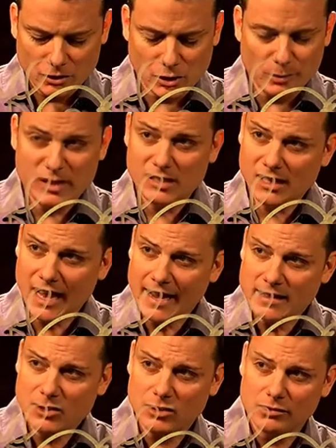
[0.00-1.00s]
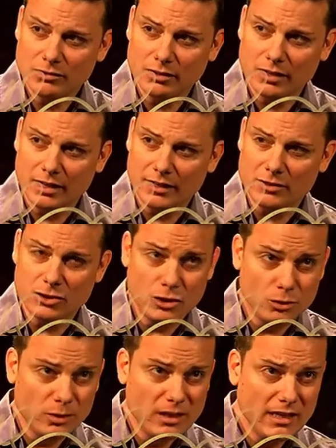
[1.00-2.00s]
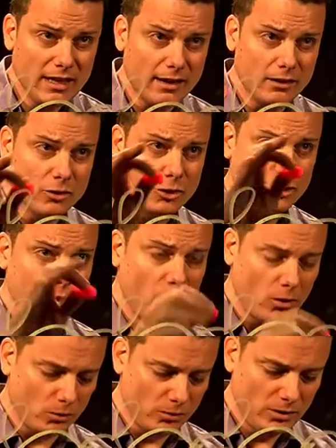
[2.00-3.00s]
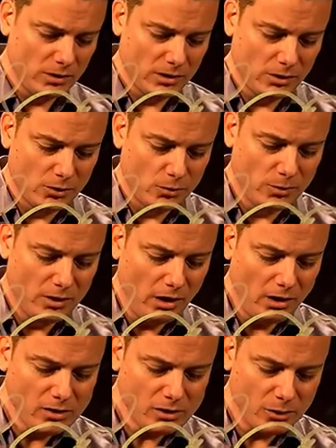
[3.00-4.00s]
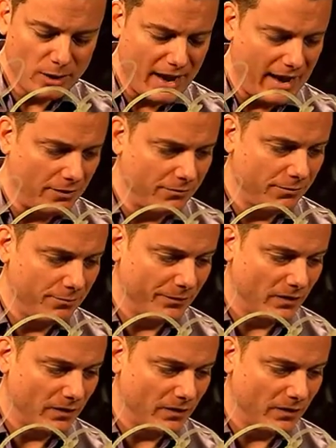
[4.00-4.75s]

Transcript: So besides Dewey and Schon, we also have